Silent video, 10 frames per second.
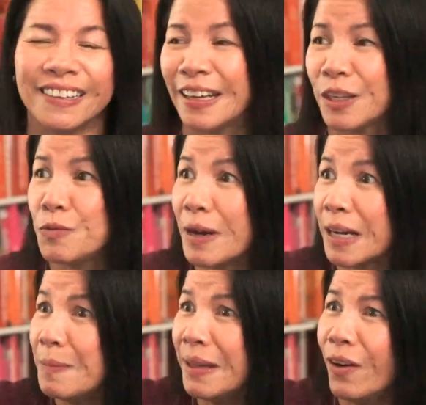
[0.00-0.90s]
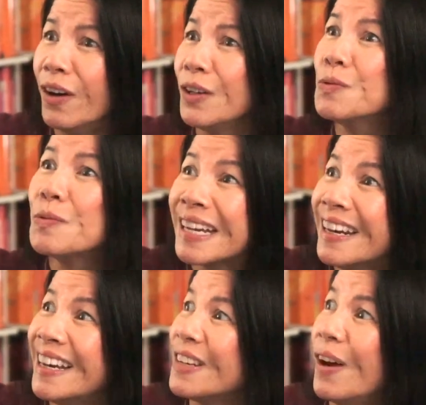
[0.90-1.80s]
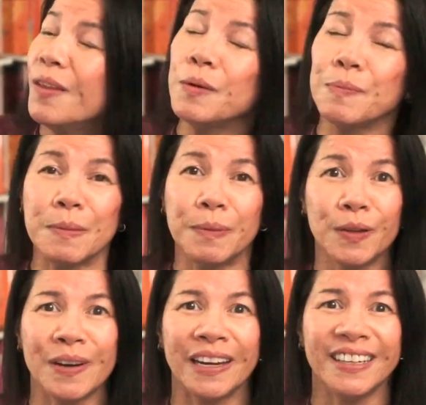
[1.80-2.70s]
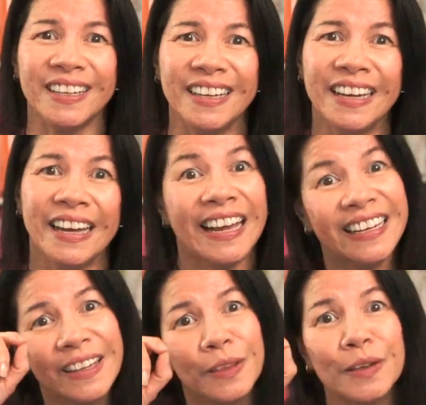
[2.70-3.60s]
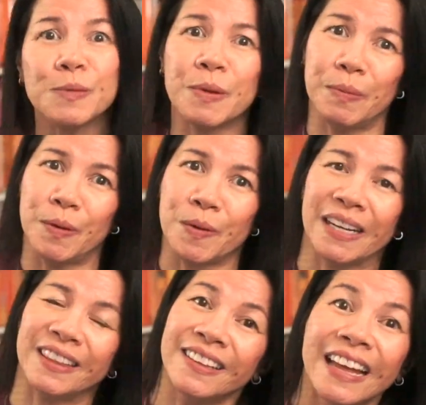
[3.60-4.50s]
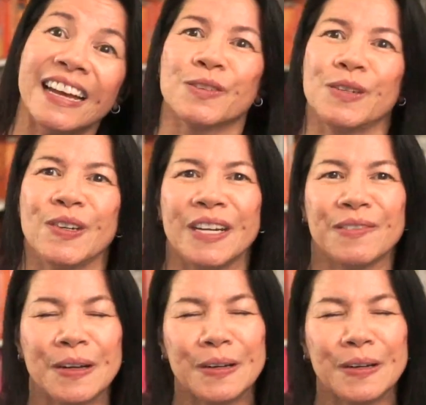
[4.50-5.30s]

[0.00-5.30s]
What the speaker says: Like you recognize all the people around it. And yet those people were at the last retreat.